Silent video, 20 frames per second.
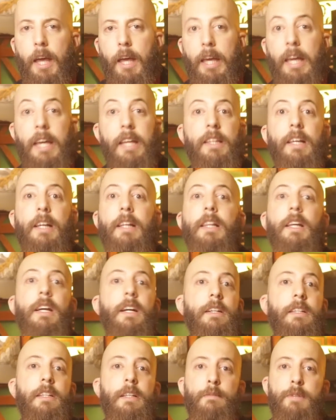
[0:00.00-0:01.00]
he
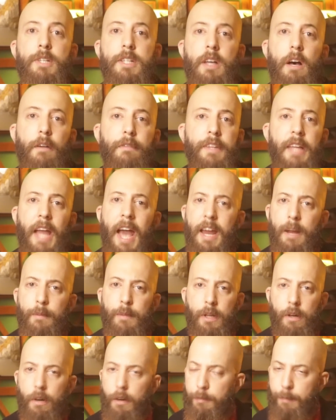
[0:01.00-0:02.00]
declared himself the
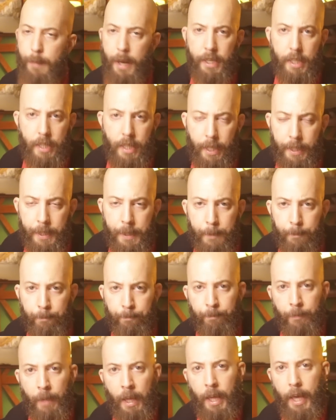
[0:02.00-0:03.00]
enemy of mankind
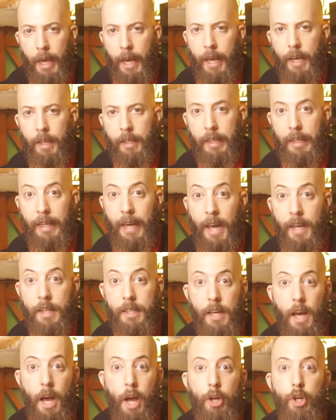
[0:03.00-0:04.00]
and
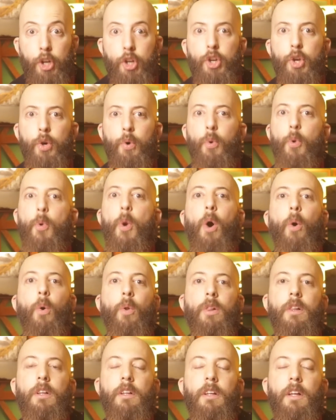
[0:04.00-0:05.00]
gained a new
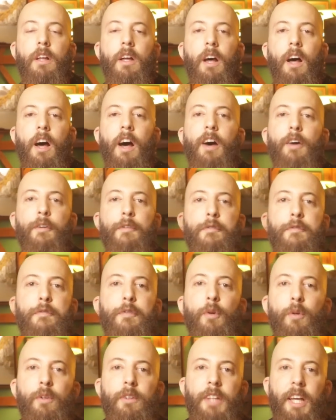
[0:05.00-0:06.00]
role, a
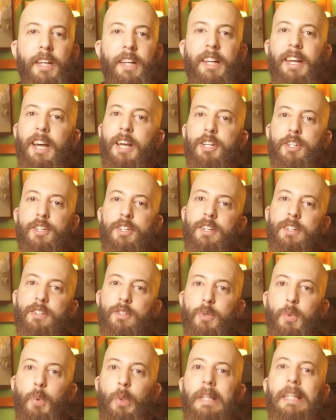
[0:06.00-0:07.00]
full dedication
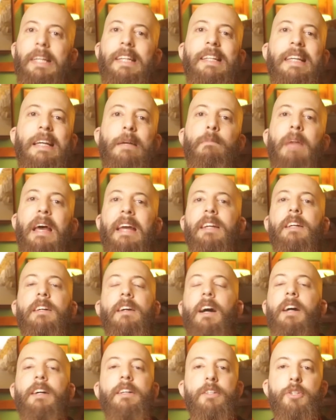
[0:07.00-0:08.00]
to leading
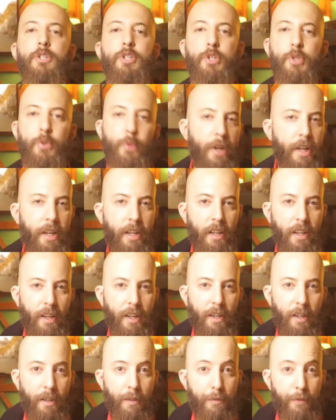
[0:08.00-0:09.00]
mankind astray
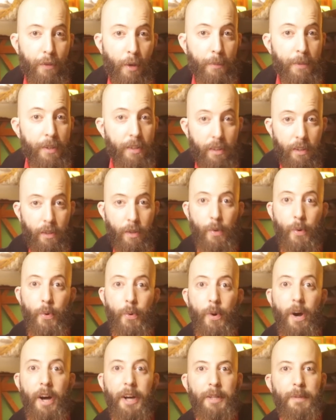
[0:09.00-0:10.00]
from the
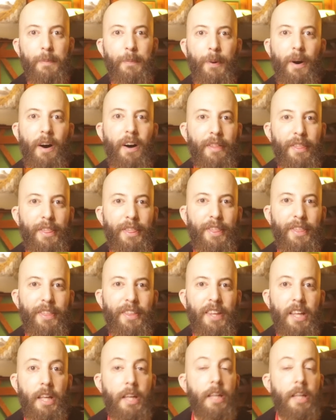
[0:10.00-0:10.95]
right path,